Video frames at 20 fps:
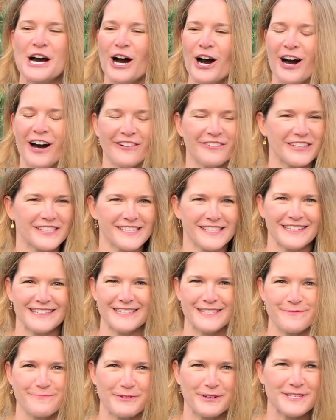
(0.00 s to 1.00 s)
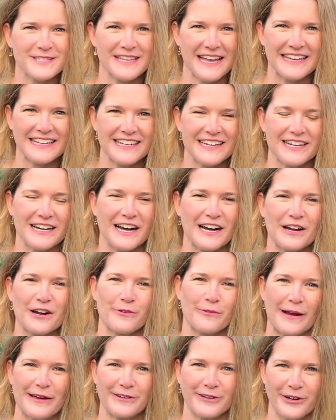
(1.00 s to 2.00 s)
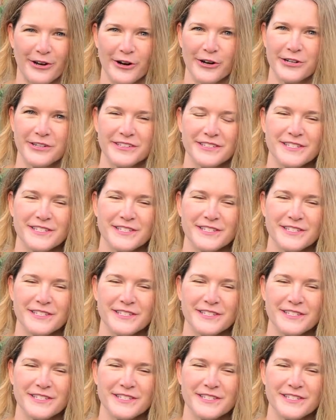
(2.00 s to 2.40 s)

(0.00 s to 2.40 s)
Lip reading: Obviously, it's a book set around a garden,